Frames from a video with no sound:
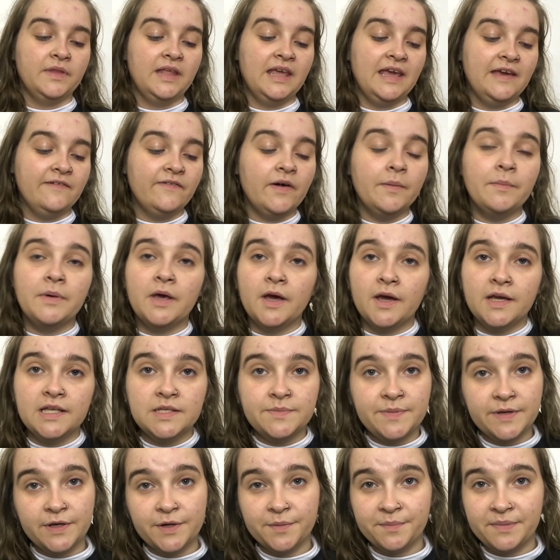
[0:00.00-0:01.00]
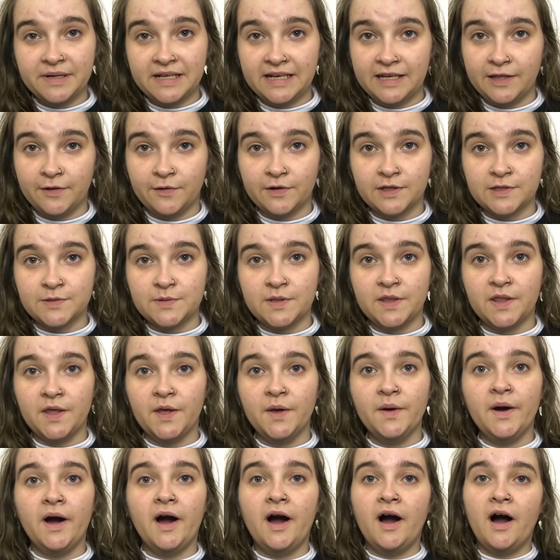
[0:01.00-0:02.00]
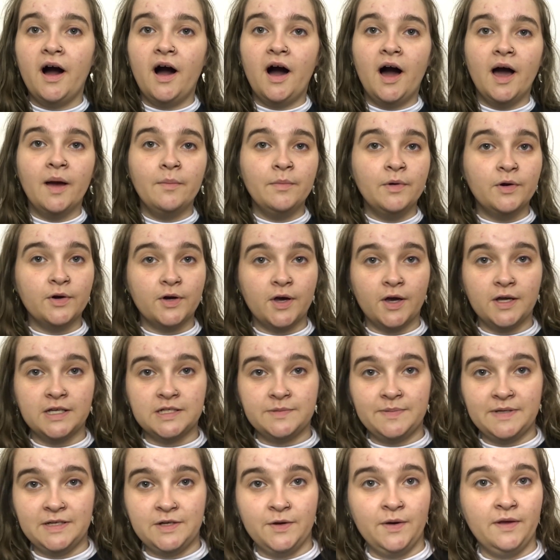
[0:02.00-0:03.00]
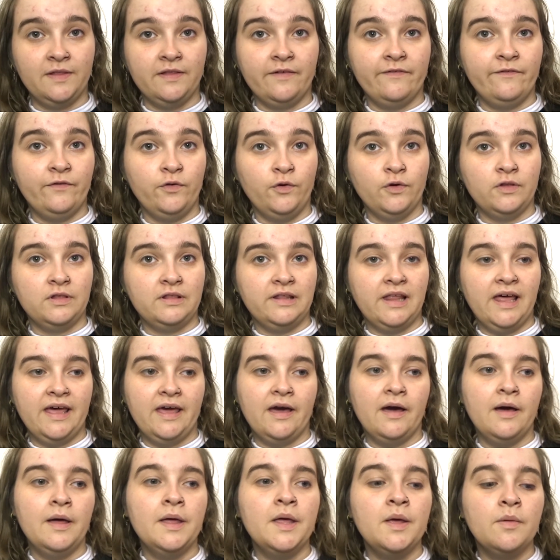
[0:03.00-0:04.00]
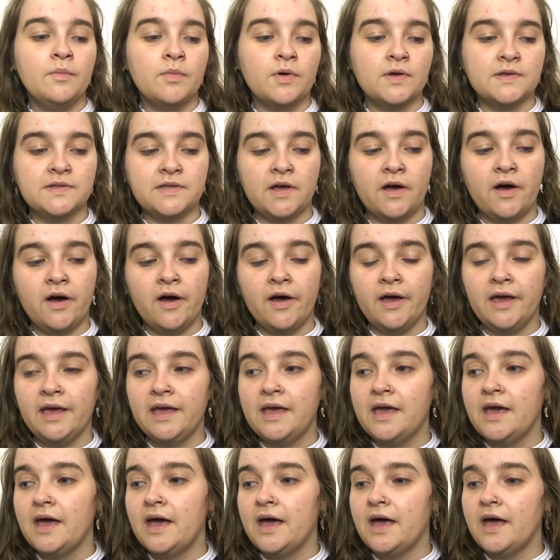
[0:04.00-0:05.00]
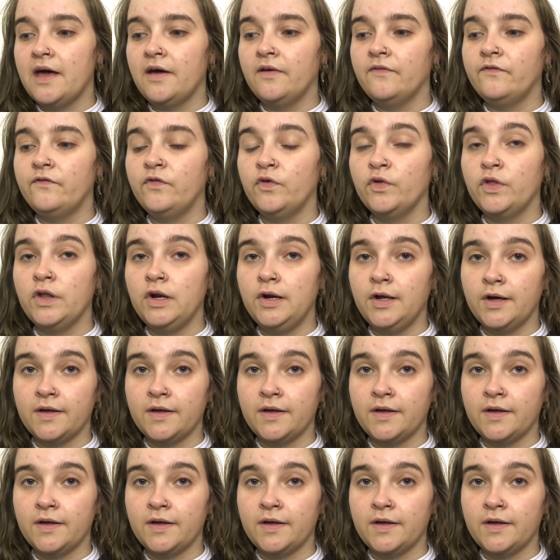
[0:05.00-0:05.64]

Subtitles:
If I'm going to be completely honest with you, I'm not going to be doing the 4th layer because for the look